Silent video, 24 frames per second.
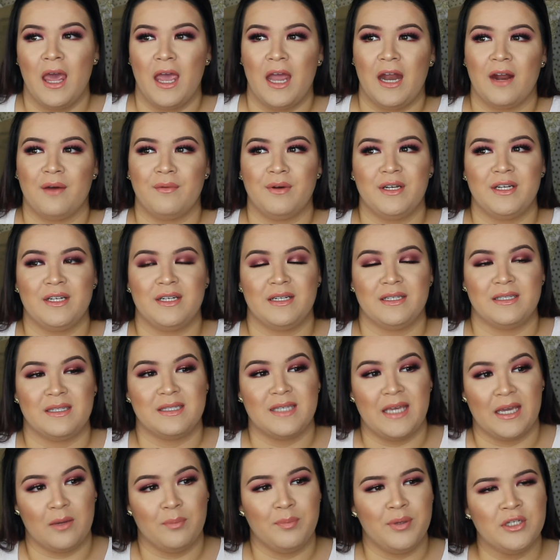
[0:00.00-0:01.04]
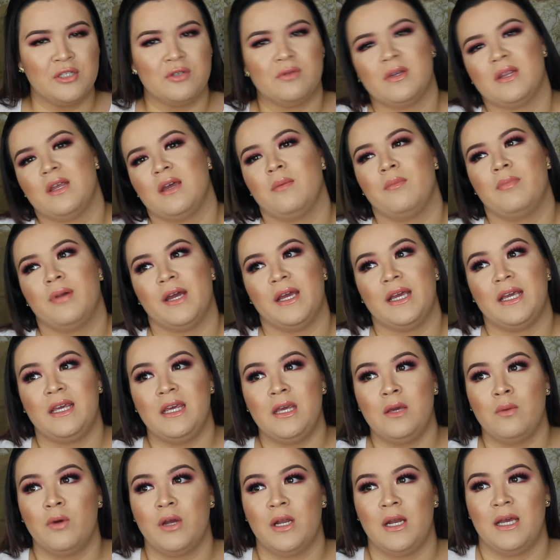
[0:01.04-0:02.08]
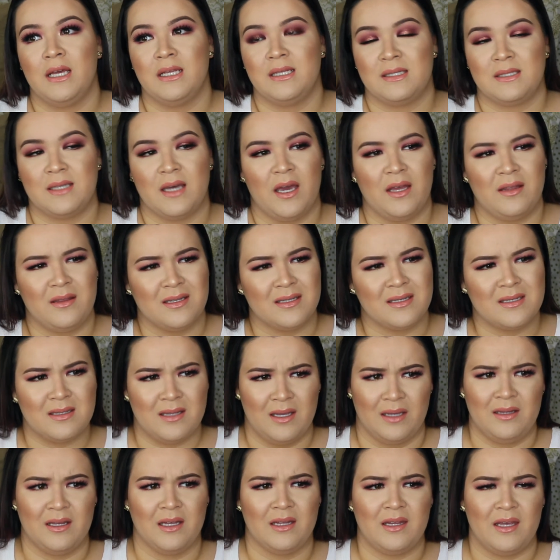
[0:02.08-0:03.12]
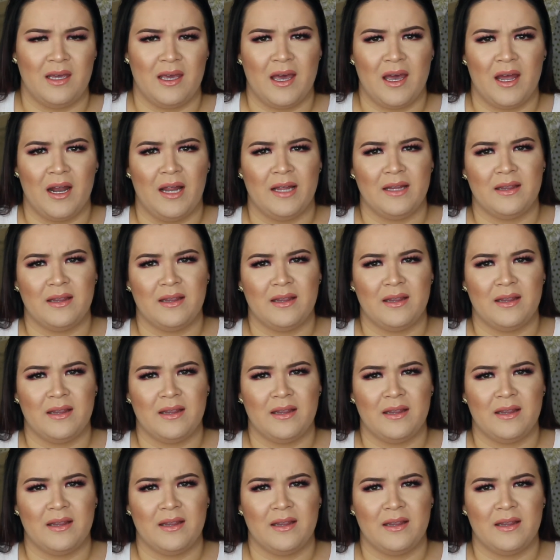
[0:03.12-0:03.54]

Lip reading: and I wanted to take a picture with him, but he went inside this thing that they had.